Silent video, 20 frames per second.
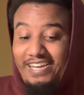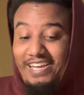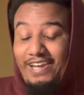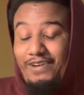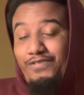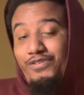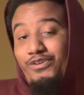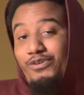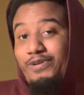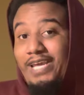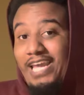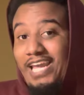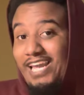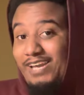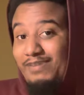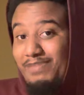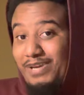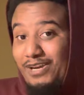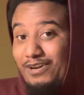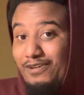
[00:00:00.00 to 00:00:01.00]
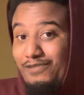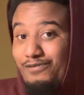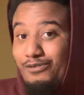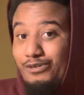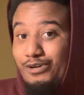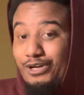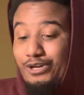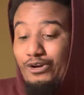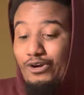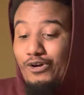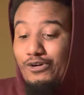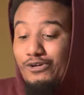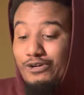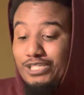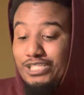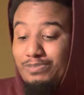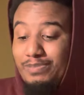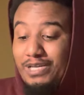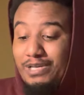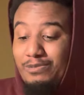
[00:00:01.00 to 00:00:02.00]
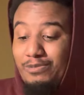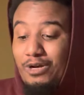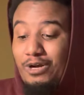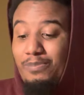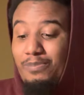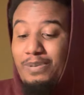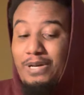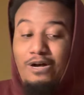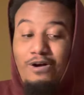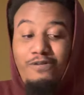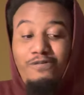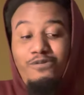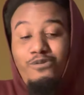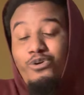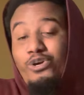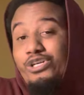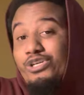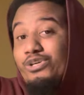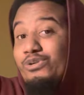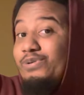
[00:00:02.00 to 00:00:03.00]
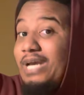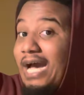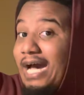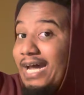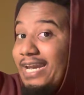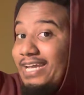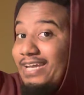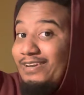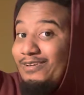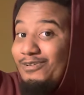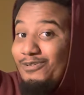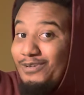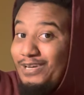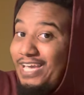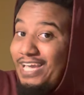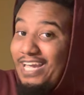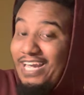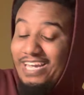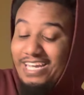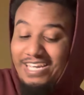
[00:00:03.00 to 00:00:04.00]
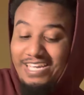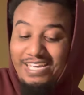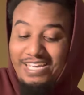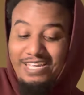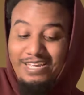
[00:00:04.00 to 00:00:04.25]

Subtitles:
If you came here for encouragement, well, pile four, you got it, okay?